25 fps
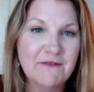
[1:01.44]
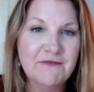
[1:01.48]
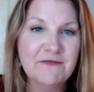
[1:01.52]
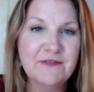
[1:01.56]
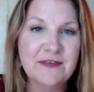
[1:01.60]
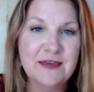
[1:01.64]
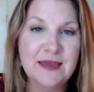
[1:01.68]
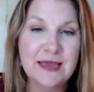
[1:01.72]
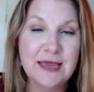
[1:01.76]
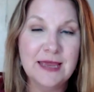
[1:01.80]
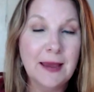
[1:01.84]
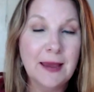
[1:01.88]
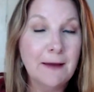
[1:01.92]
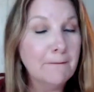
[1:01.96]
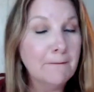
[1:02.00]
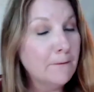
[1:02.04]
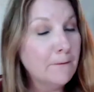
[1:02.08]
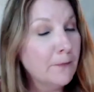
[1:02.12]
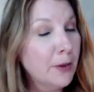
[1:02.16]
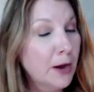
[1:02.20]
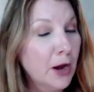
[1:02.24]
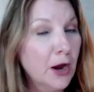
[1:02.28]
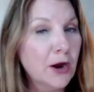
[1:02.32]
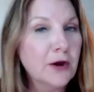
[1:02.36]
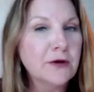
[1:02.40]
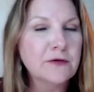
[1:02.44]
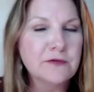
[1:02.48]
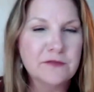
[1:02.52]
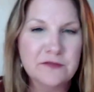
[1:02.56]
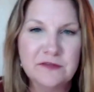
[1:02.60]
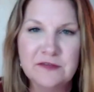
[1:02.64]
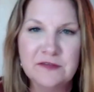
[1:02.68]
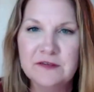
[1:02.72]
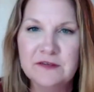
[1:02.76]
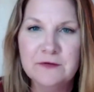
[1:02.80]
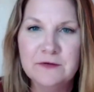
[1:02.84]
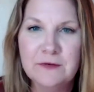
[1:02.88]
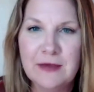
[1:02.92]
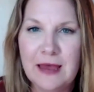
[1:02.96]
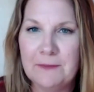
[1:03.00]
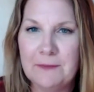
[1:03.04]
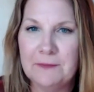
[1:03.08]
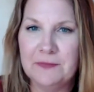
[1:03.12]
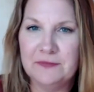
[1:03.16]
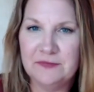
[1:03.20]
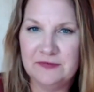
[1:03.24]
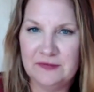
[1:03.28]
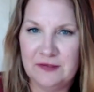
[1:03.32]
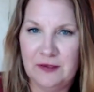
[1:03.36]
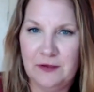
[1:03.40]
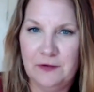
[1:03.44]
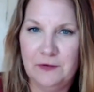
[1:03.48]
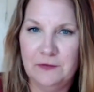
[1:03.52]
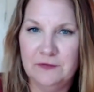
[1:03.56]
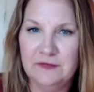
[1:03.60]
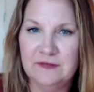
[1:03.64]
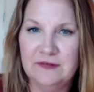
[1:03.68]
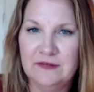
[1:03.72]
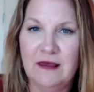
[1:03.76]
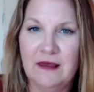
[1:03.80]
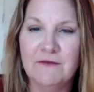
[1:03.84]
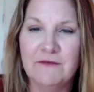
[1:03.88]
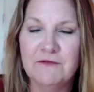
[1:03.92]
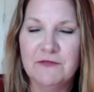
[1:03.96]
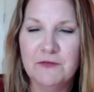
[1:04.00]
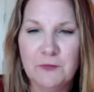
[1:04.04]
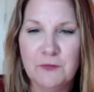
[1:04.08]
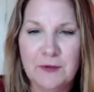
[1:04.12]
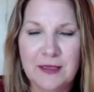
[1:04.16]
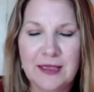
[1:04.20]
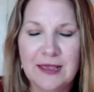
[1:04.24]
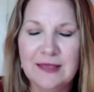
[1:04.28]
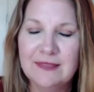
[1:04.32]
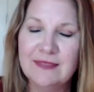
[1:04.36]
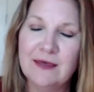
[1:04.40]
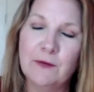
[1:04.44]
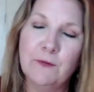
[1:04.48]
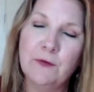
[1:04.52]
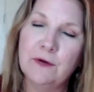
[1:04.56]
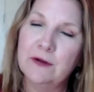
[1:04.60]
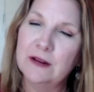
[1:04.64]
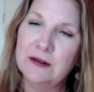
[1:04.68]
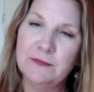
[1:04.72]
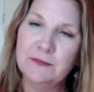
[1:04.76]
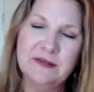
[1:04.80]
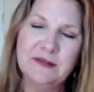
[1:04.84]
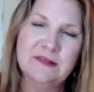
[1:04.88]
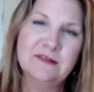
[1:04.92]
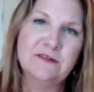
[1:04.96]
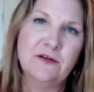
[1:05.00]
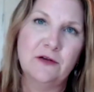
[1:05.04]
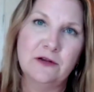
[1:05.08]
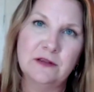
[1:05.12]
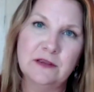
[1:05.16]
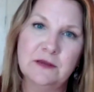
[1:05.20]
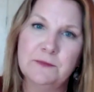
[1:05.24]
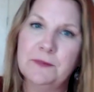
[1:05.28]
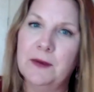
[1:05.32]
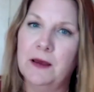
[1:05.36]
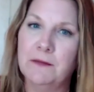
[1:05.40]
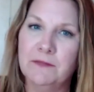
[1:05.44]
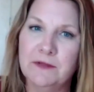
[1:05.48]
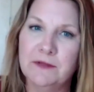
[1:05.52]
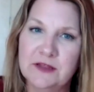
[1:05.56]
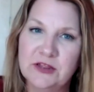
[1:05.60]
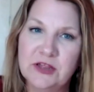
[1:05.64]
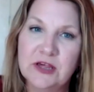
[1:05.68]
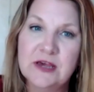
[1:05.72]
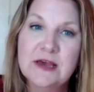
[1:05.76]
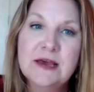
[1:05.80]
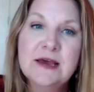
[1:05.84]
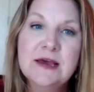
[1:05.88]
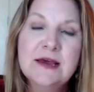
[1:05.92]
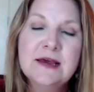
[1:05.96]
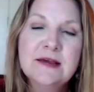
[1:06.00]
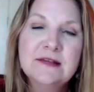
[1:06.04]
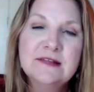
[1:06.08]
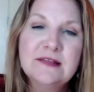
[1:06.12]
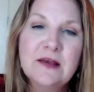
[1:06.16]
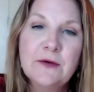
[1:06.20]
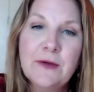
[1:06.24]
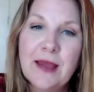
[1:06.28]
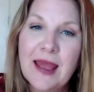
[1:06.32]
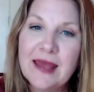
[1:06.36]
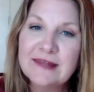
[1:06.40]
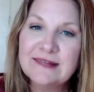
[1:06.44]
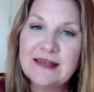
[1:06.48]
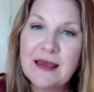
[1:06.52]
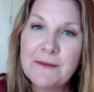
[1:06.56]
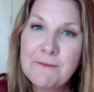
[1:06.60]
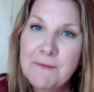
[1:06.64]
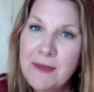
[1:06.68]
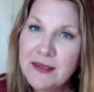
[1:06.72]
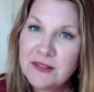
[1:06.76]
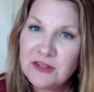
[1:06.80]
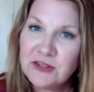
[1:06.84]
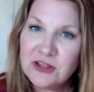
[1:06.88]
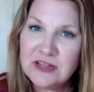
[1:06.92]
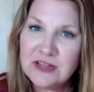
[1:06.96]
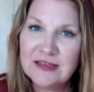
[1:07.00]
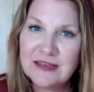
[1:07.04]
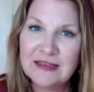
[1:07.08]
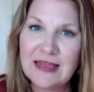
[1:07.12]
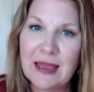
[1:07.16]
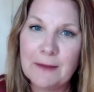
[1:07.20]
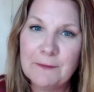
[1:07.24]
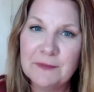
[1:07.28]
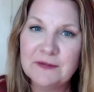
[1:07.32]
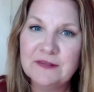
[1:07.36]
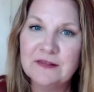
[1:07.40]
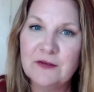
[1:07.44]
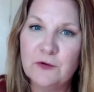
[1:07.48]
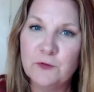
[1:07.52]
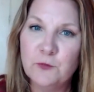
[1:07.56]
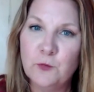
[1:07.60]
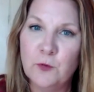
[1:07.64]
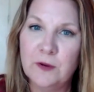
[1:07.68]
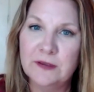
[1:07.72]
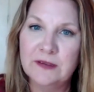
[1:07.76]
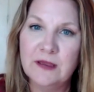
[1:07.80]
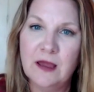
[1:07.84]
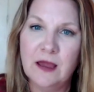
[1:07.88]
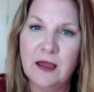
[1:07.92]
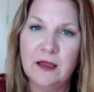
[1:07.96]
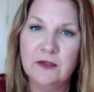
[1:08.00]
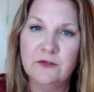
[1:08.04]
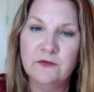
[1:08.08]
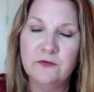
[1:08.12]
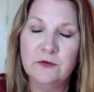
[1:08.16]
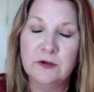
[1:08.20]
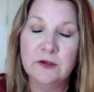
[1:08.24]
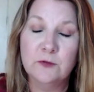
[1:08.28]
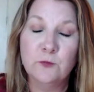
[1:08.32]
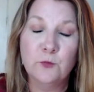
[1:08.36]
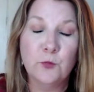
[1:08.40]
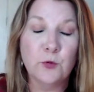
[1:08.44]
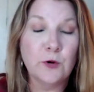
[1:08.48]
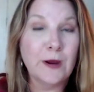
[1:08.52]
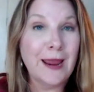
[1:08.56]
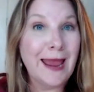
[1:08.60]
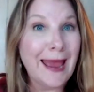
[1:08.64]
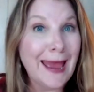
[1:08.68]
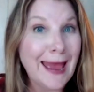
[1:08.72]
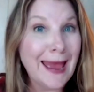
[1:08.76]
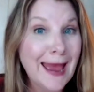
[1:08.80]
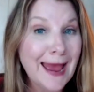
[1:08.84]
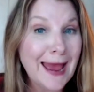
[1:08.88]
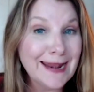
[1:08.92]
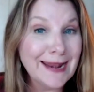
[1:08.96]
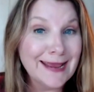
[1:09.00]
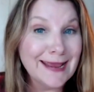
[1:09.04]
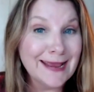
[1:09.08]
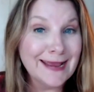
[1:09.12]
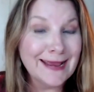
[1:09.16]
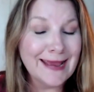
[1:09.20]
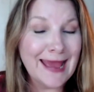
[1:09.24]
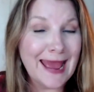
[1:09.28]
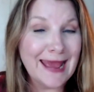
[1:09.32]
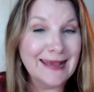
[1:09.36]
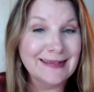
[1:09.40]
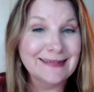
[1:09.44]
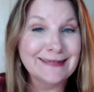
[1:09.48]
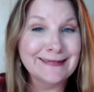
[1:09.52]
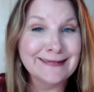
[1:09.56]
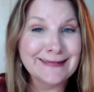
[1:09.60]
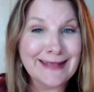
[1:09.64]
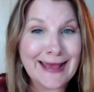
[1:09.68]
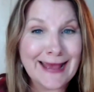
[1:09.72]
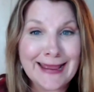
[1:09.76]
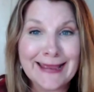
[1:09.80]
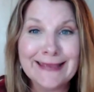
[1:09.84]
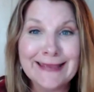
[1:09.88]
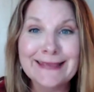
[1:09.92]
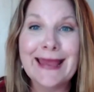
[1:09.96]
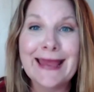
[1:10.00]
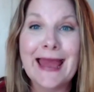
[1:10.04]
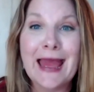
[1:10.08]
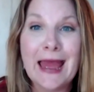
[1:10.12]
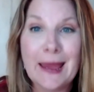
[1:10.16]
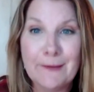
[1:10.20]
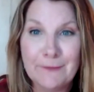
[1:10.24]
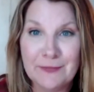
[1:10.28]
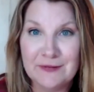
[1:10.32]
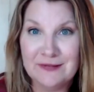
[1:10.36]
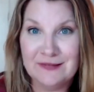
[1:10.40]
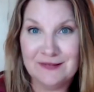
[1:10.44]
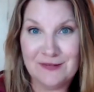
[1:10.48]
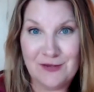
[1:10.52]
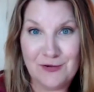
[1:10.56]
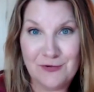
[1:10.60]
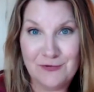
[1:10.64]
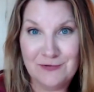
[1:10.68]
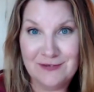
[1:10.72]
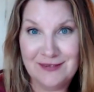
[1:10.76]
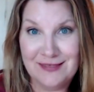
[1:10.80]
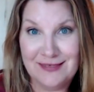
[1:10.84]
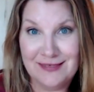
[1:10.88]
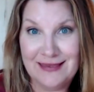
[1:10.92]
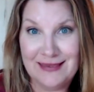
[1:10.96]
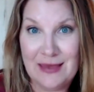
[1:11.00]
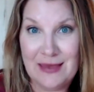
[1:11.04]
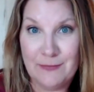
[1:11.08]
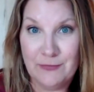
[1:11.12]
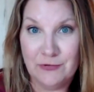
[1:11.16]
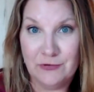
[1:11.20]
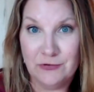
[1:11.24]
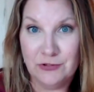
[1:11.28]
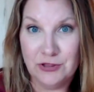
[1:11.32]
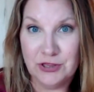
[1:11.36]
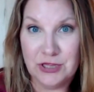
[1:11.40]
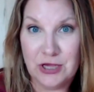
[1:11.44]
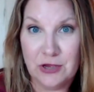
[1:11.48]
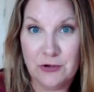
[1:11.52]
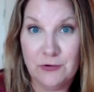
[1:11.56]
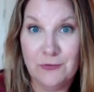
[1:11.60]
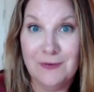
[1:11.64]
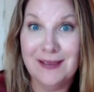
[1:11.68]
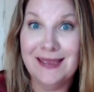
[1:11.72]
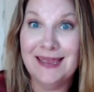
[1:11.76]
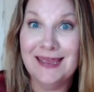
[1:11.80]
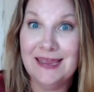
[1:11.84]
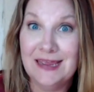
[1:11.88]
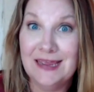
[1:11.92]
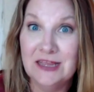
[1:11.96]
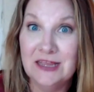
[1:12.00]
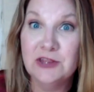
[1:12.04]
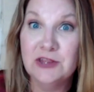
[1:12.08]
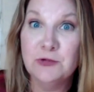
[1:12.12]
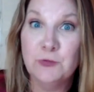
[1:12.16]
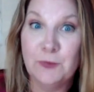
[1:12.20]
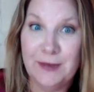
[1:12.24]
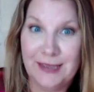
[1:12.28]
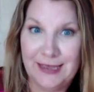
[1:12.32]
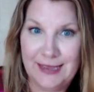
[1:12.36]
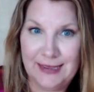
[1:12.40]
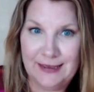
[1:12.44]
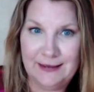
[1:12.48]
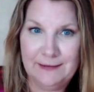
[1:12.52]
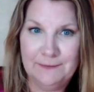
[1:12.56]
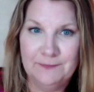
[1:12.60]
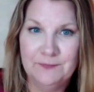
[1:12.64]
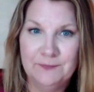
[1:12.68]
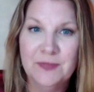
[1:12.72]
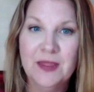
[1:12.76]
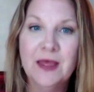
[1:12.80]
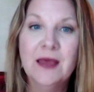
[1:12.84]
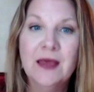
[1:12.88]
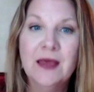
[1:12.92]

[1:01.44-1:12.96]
of the part two episodes of the week that we're going to be starting to publish. So, as I mentioned in episode 100, we're adding a second episode to the Chemical Show each week.